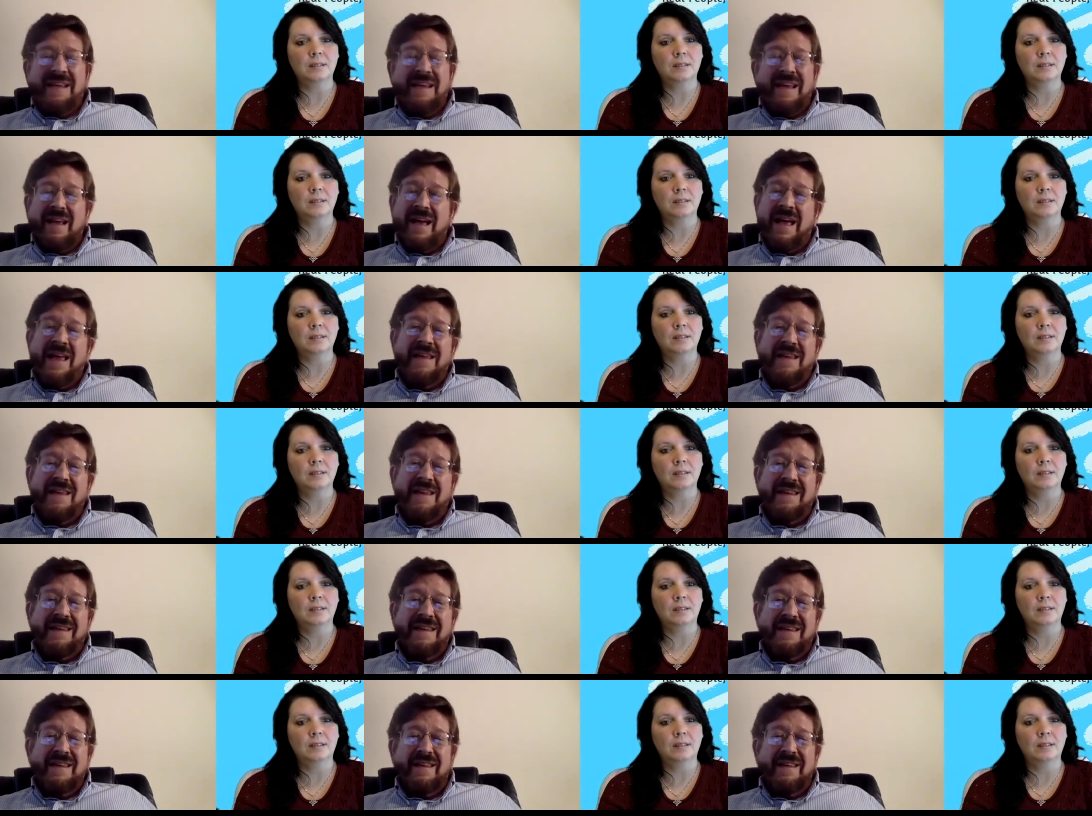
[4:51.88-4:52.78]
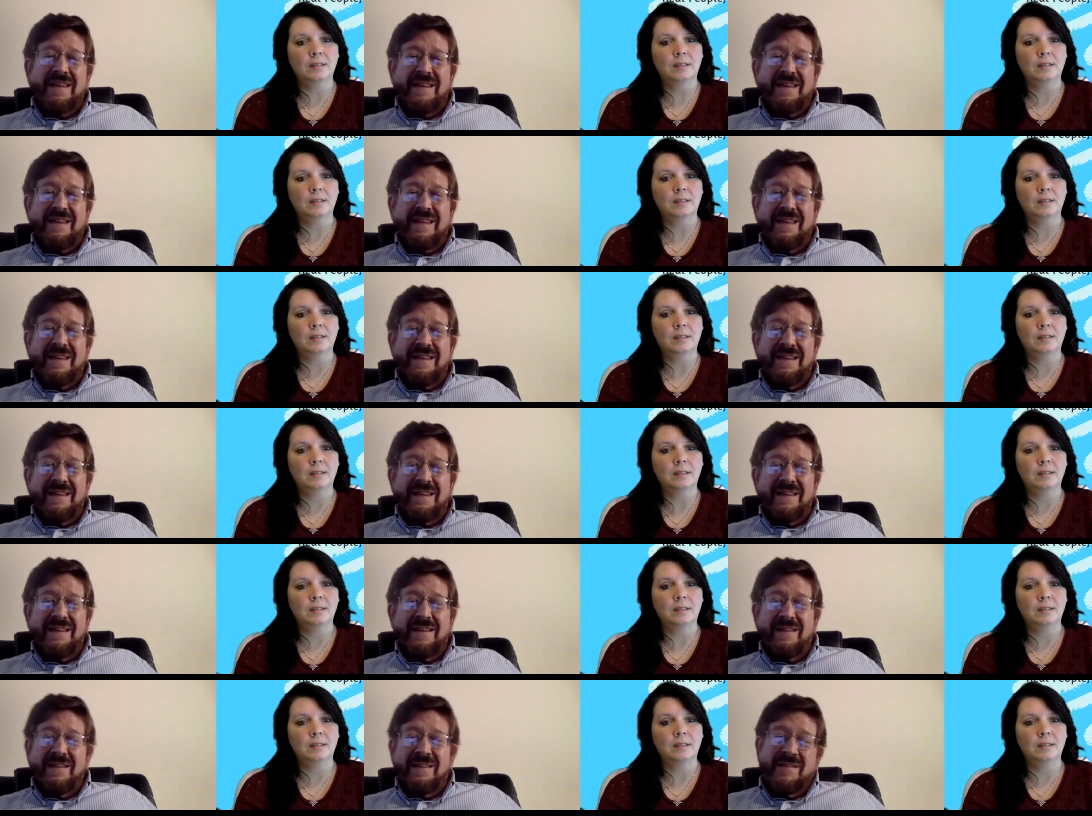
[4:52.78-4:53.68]
Speaker 1: a colony in in
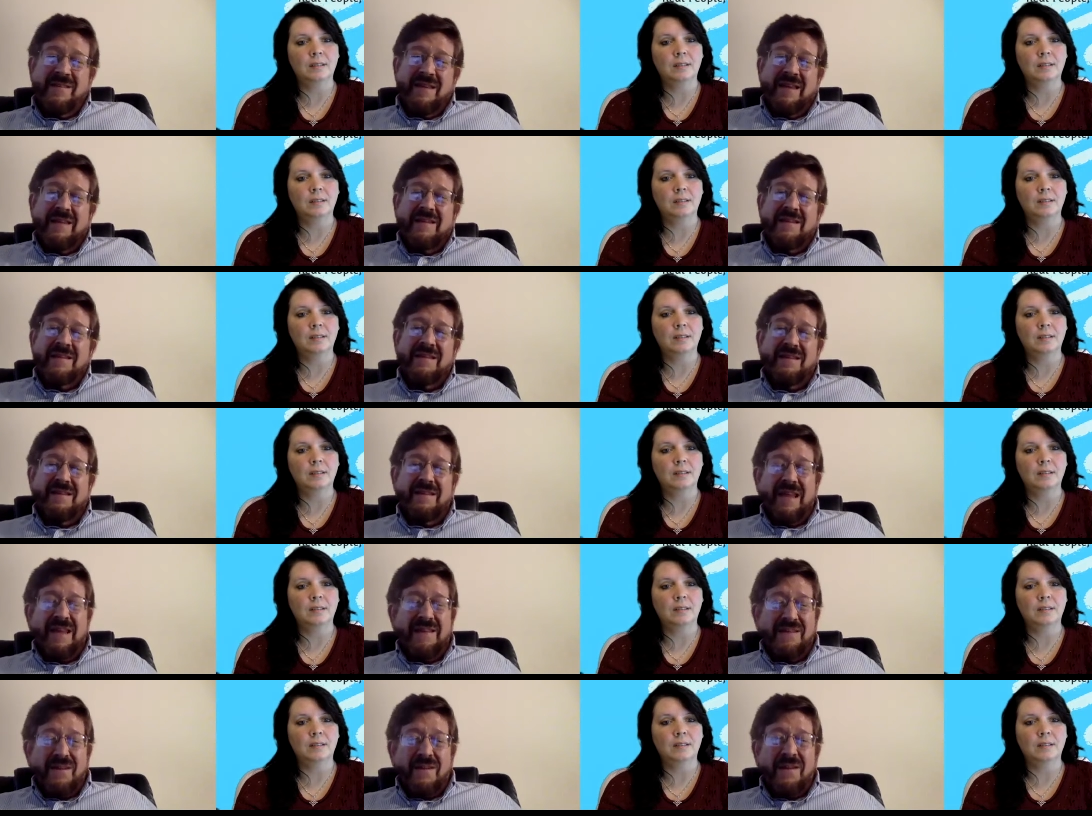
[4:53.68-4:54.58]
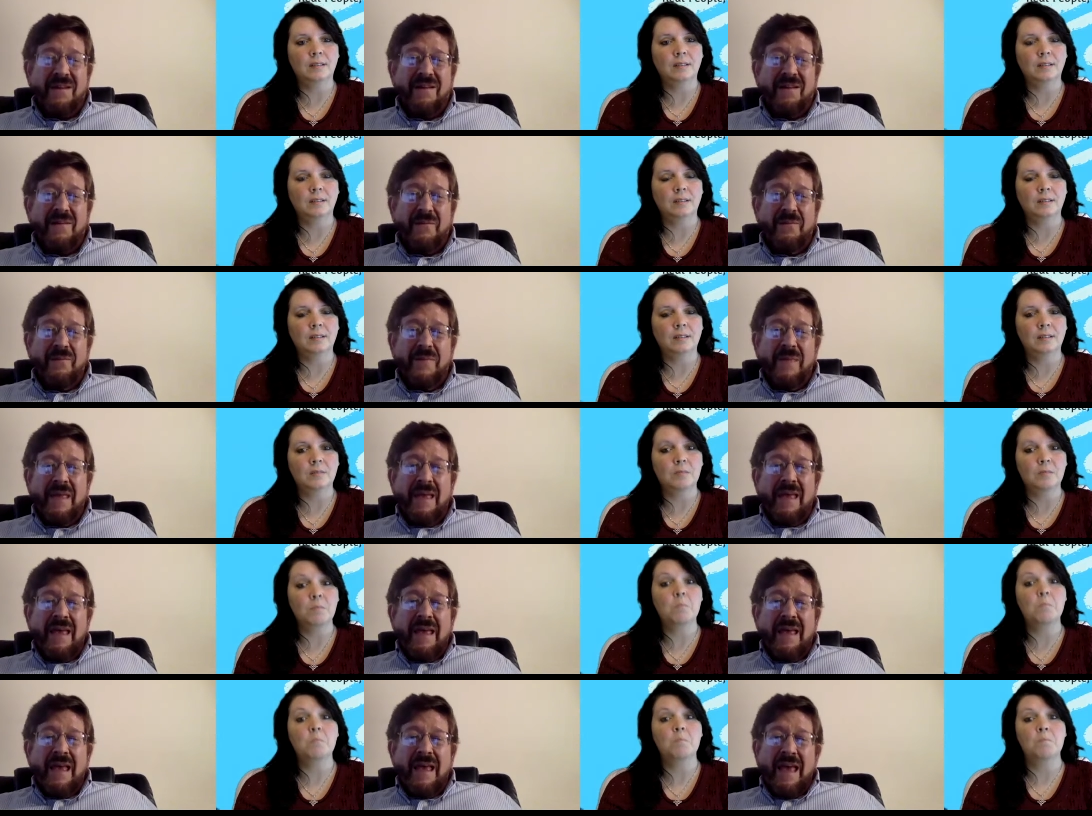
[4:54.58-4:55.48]
in Antarctica,
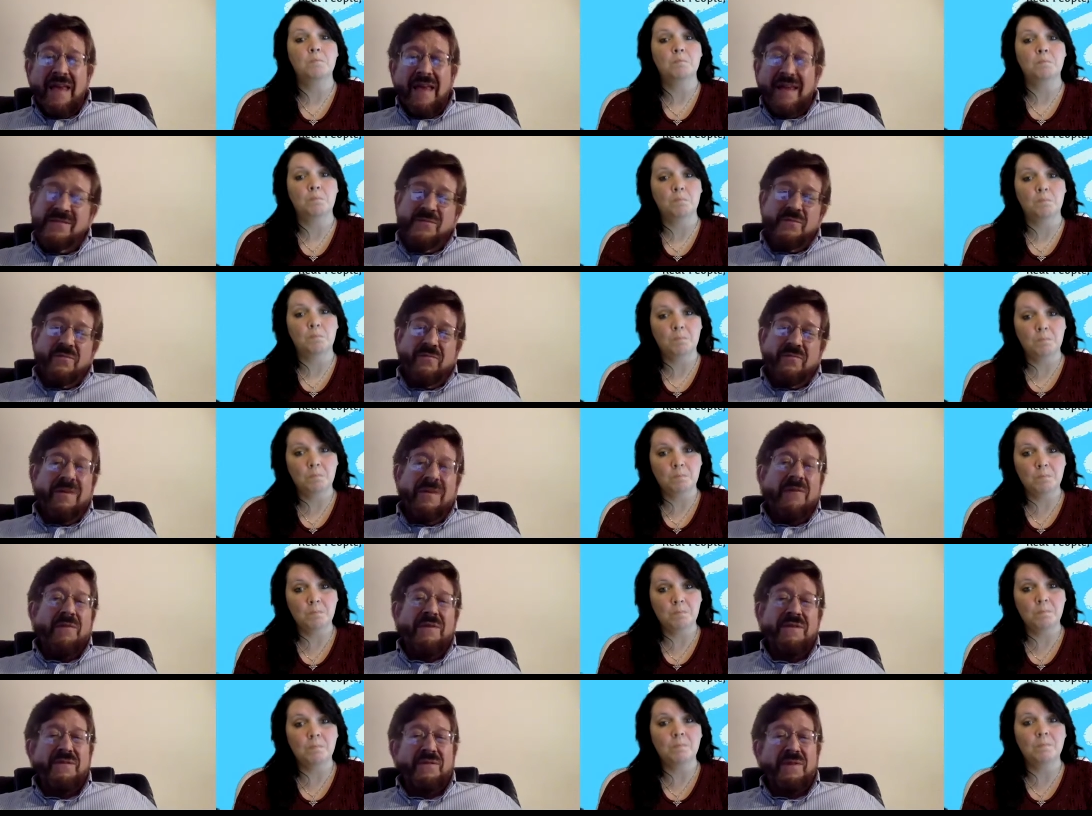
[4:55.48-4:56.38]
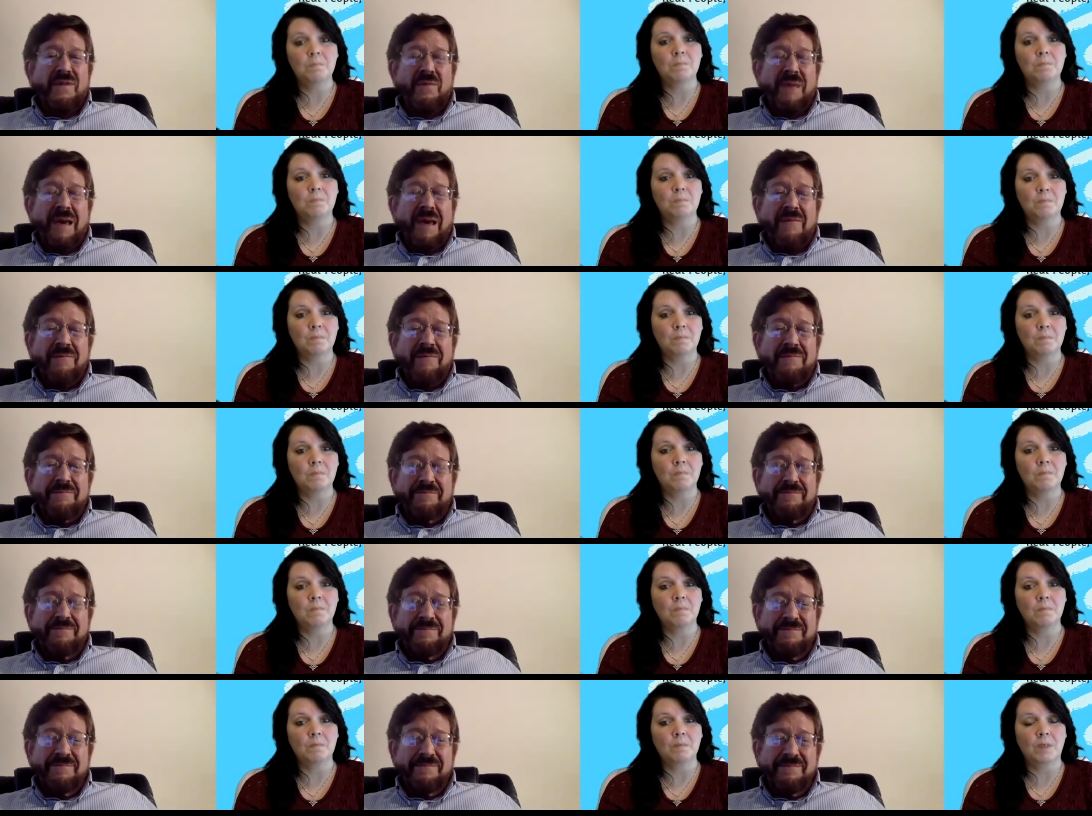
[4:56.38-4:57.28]
and that's really what the story's about.
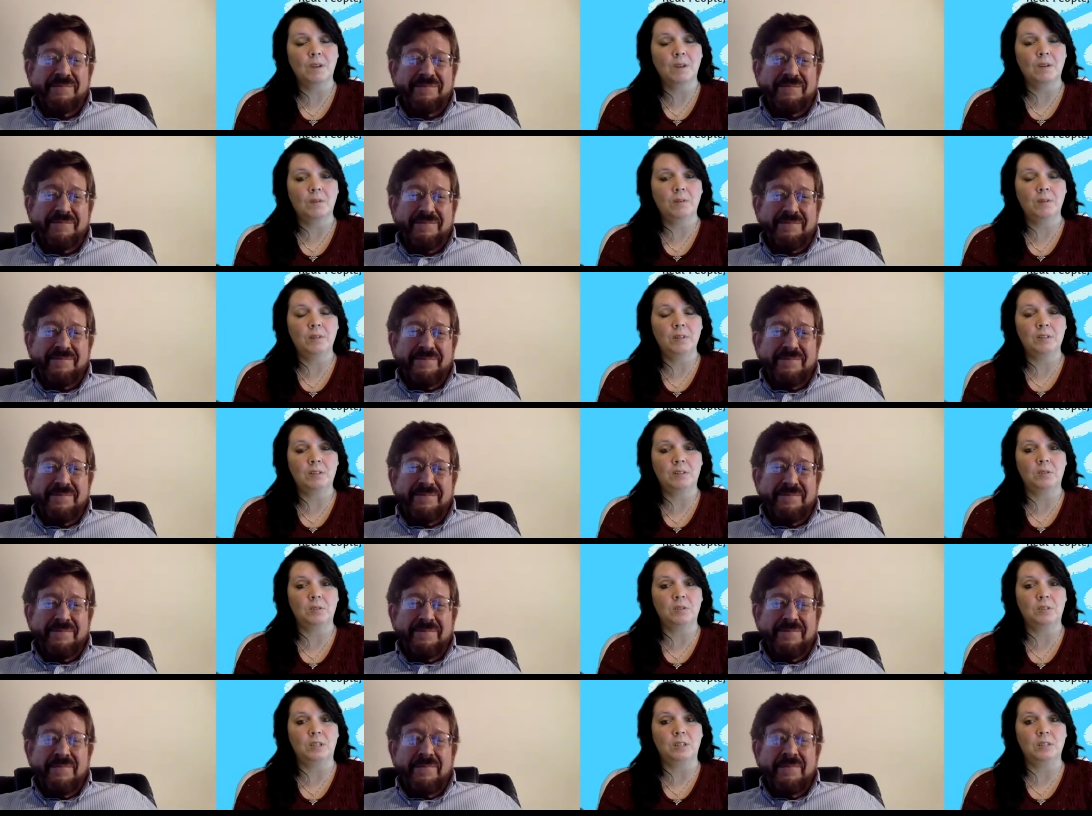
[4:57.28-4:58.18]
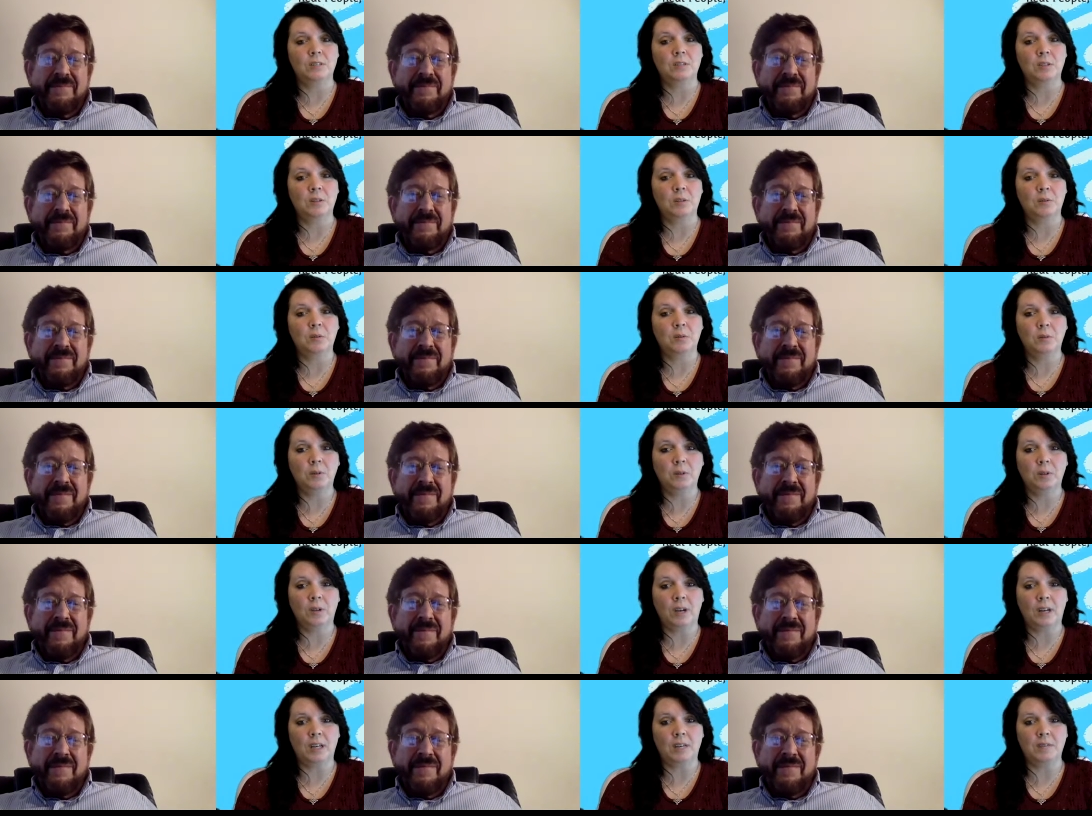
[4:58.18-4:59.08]
Speaker 2: Well, that's interesting. So you
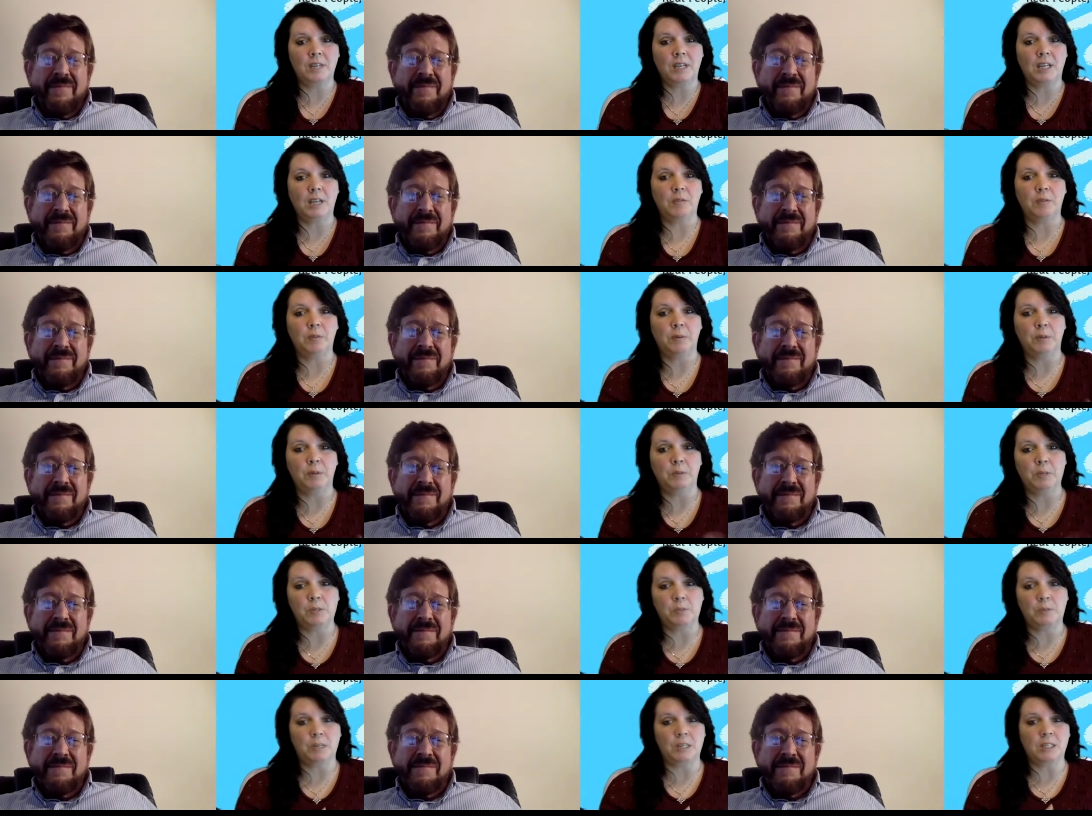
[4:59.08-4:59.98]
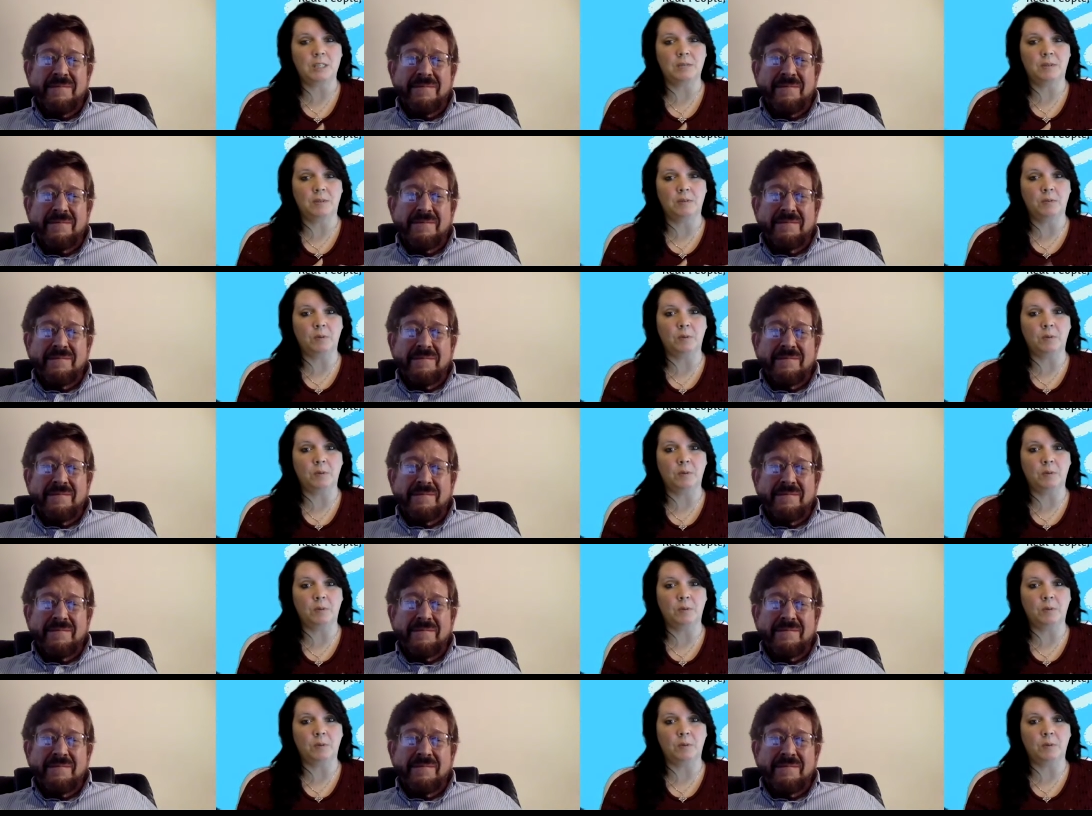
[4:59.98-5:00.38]
kind of take it from the perspective of